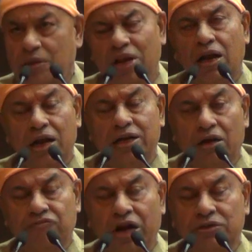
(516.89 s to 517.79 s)
Similarly,
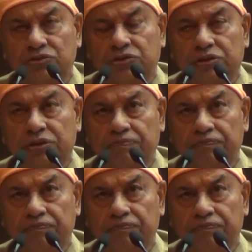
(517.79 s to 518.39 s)
dear friends,